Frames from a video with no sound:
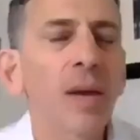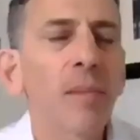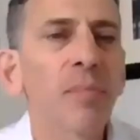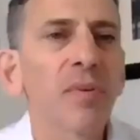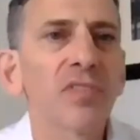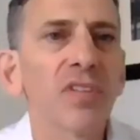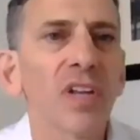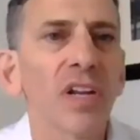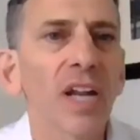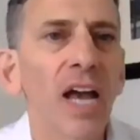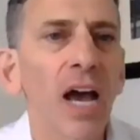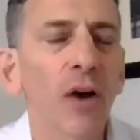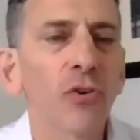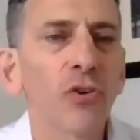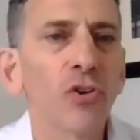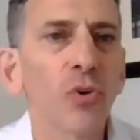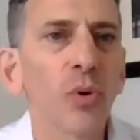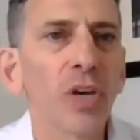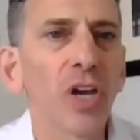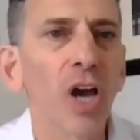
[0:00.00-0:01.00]
step is then how
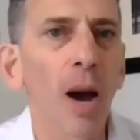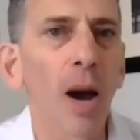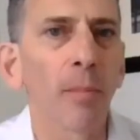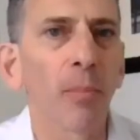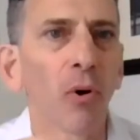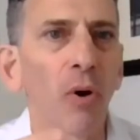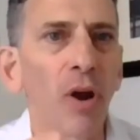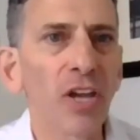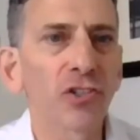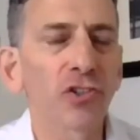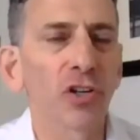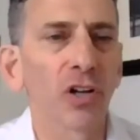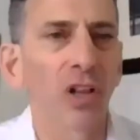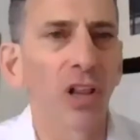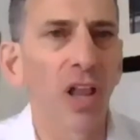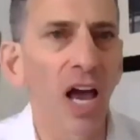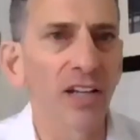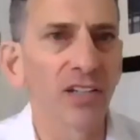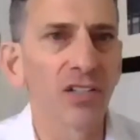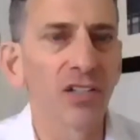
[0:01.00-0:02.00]
do we
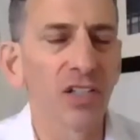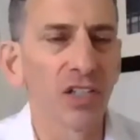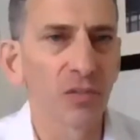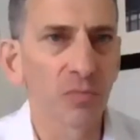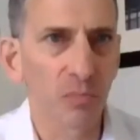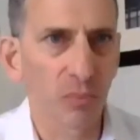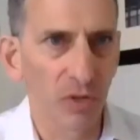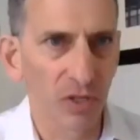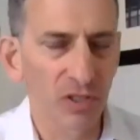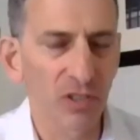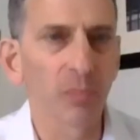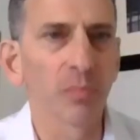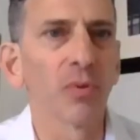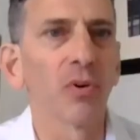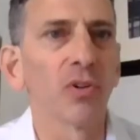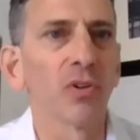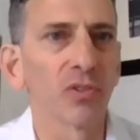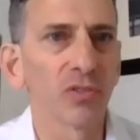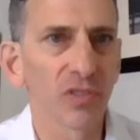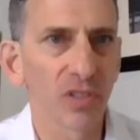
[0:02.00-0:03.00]
operationalize these
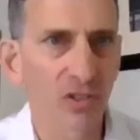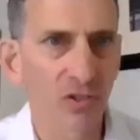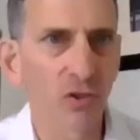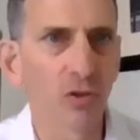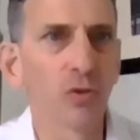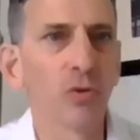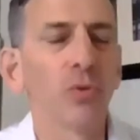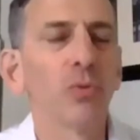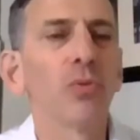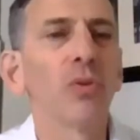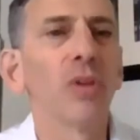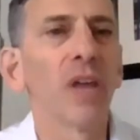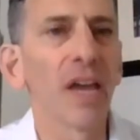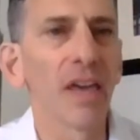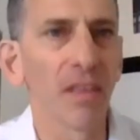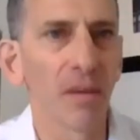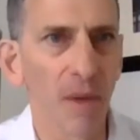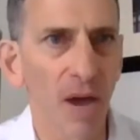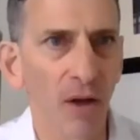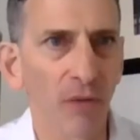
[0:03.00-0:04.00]
principles as you mm.
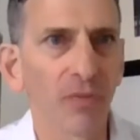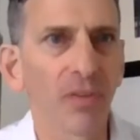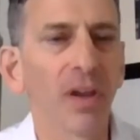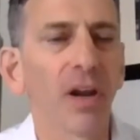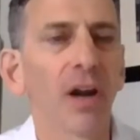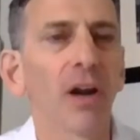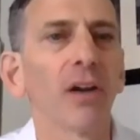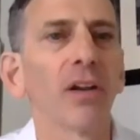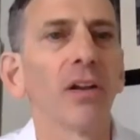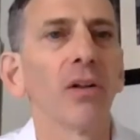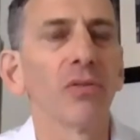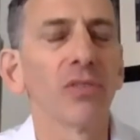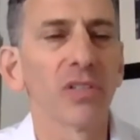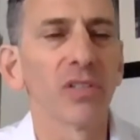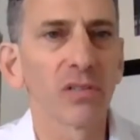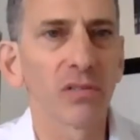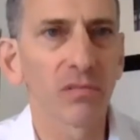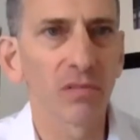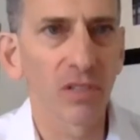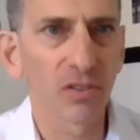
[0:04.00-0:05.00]
lay them out there? You know,
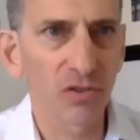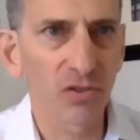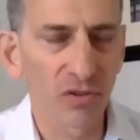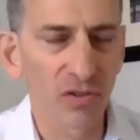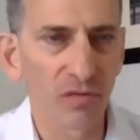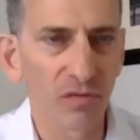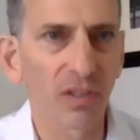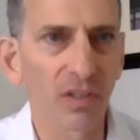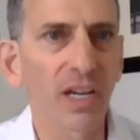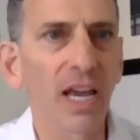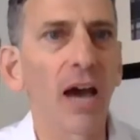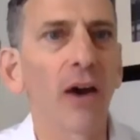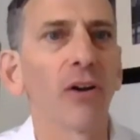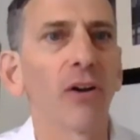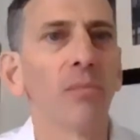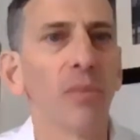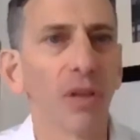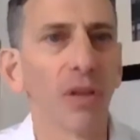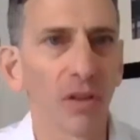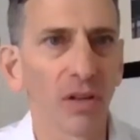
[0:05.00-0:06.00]
these issues of
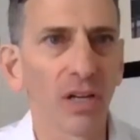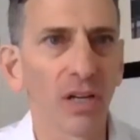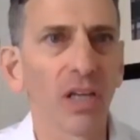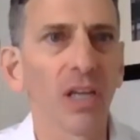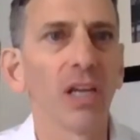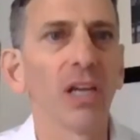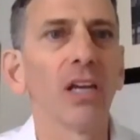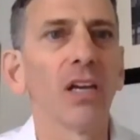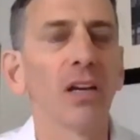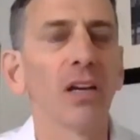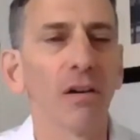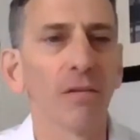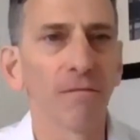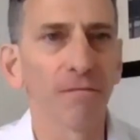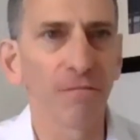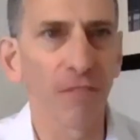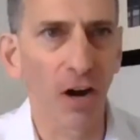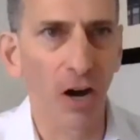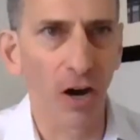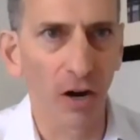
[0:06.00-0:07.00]
accountability, of
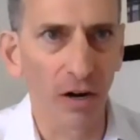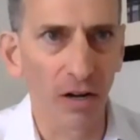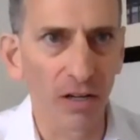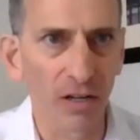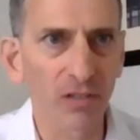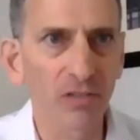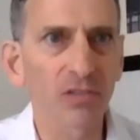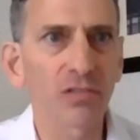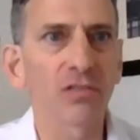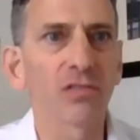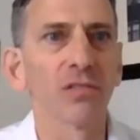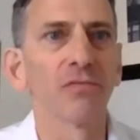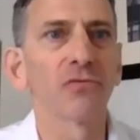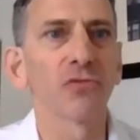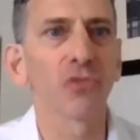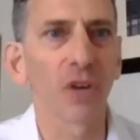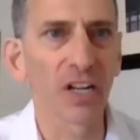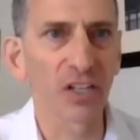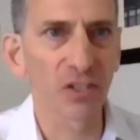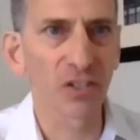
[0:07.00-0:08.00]
fairness, of
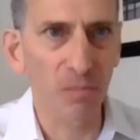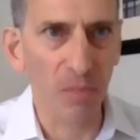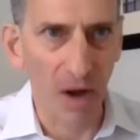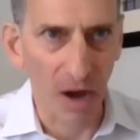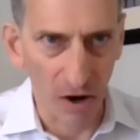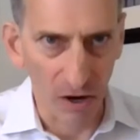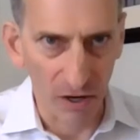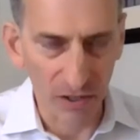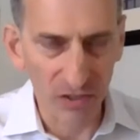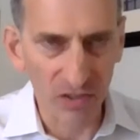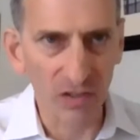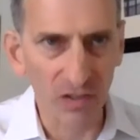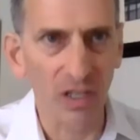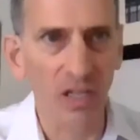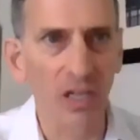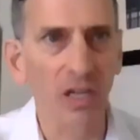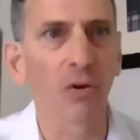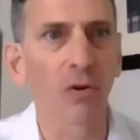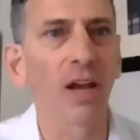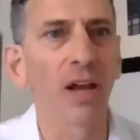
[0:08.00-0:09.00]

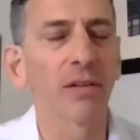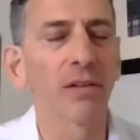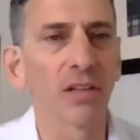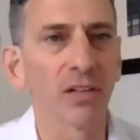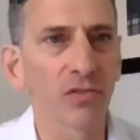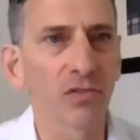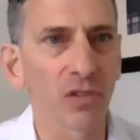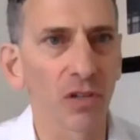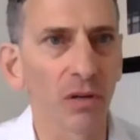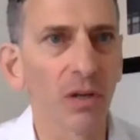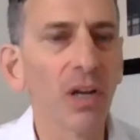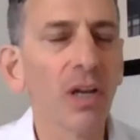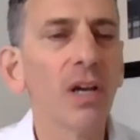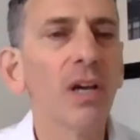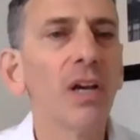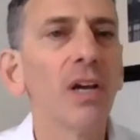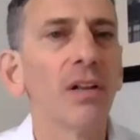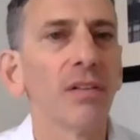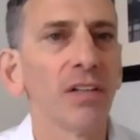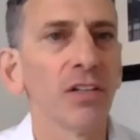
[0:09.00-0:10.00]
transparency, right? These are
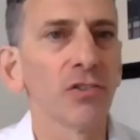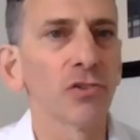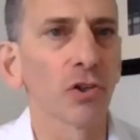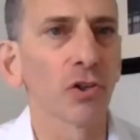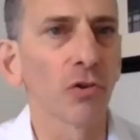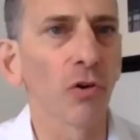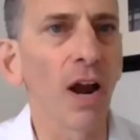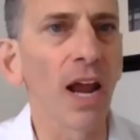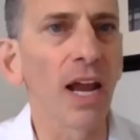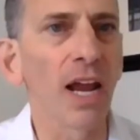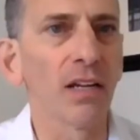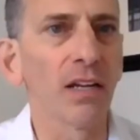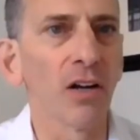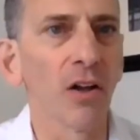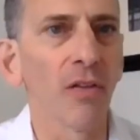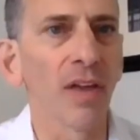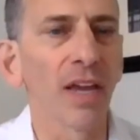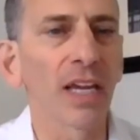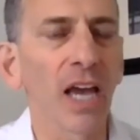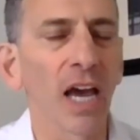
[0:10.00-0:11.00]
these are great. You
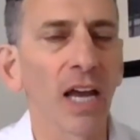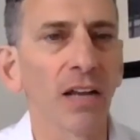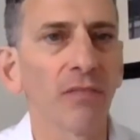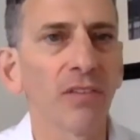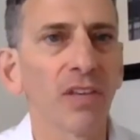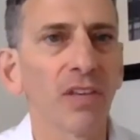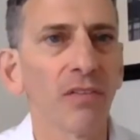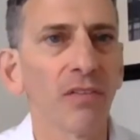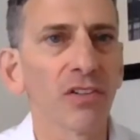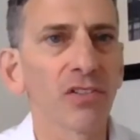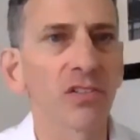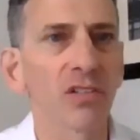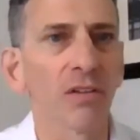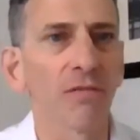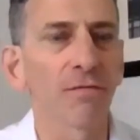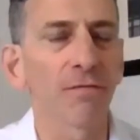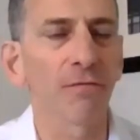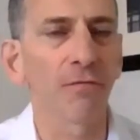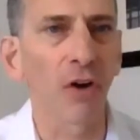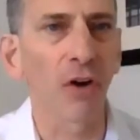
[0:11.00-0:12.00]
know, they kind of give us
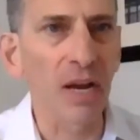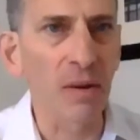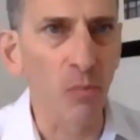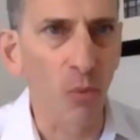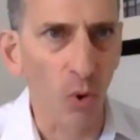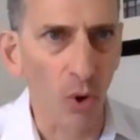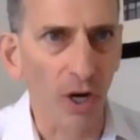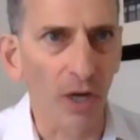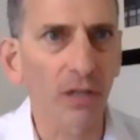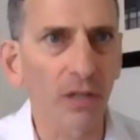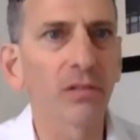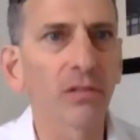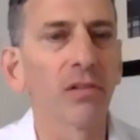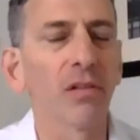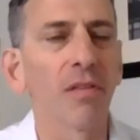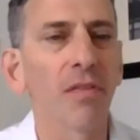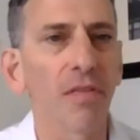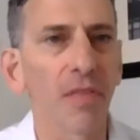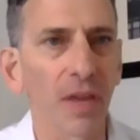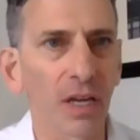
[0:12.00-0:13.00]
a framework
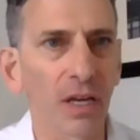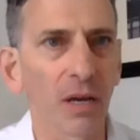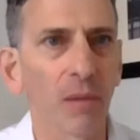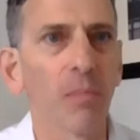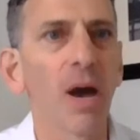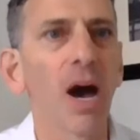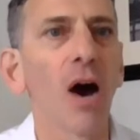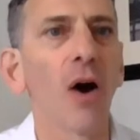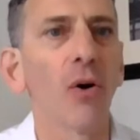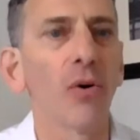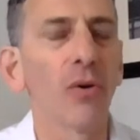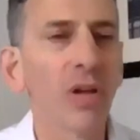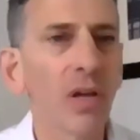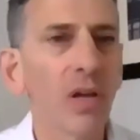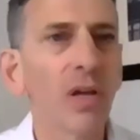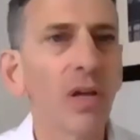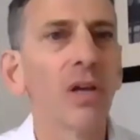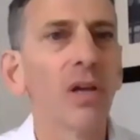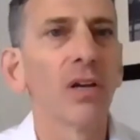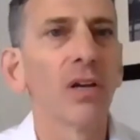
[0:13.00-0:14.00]
to think about
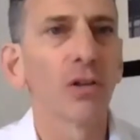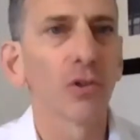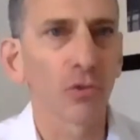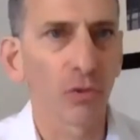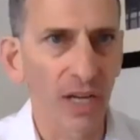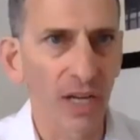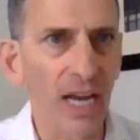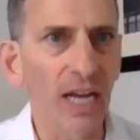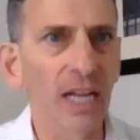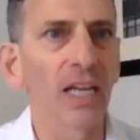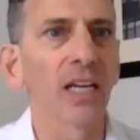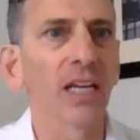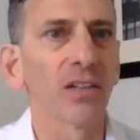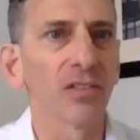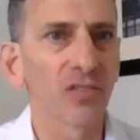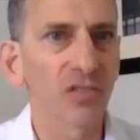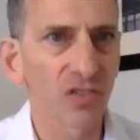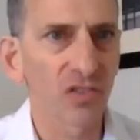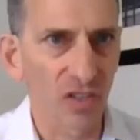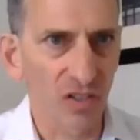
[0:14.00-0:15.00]
creating
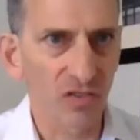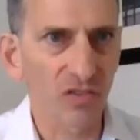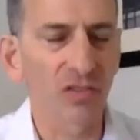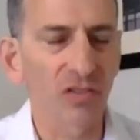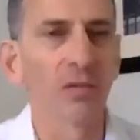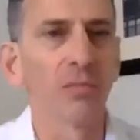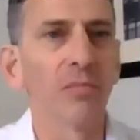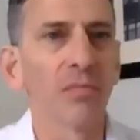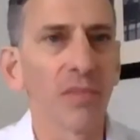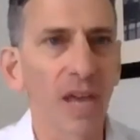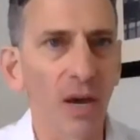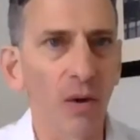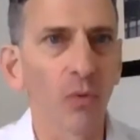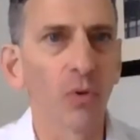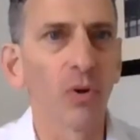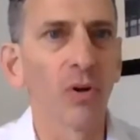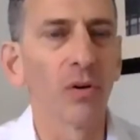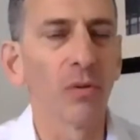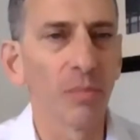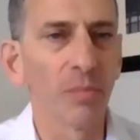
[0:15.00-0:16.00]
a system that
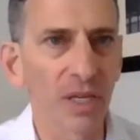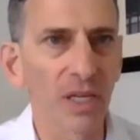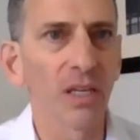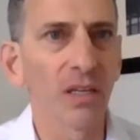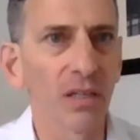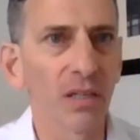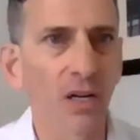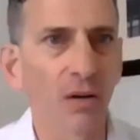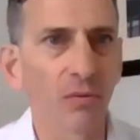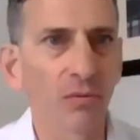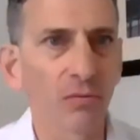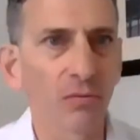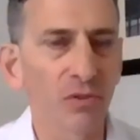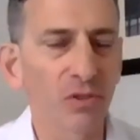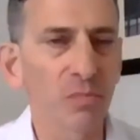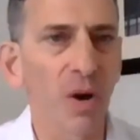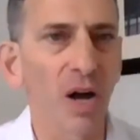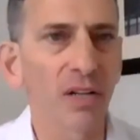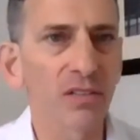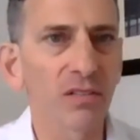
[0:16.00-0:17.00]
will be, you know,
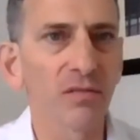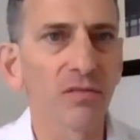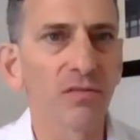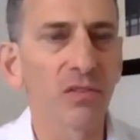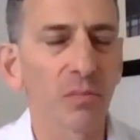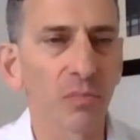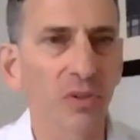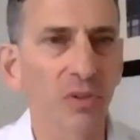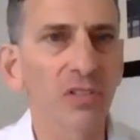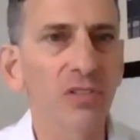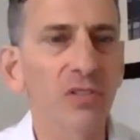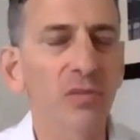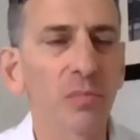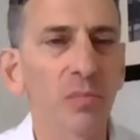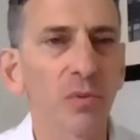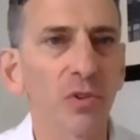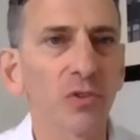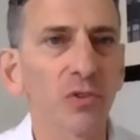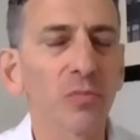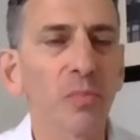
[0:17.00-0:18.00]
responsive to
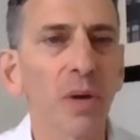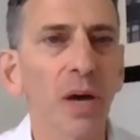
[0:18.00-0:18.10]
principles.